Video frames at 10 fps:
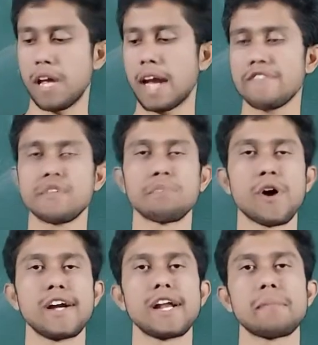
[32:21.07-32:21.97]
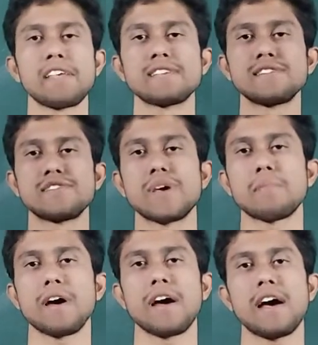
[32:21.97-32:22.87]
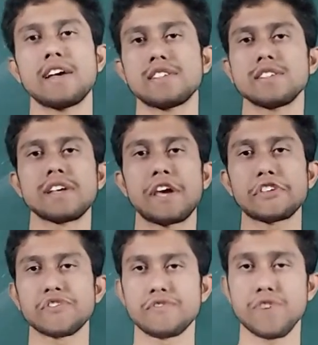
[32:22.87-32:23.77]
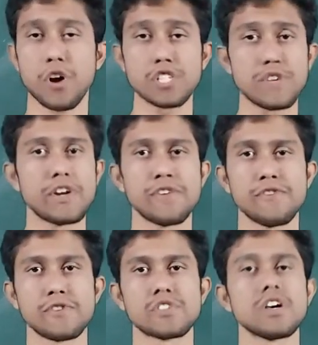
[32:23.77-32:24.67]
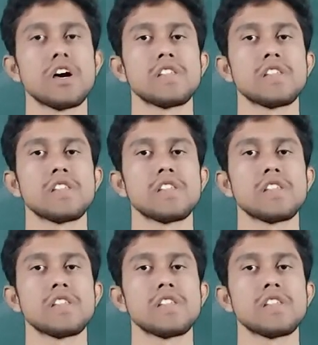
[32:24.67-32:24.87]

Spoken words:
and if the point remains the same as in the case of conservative force,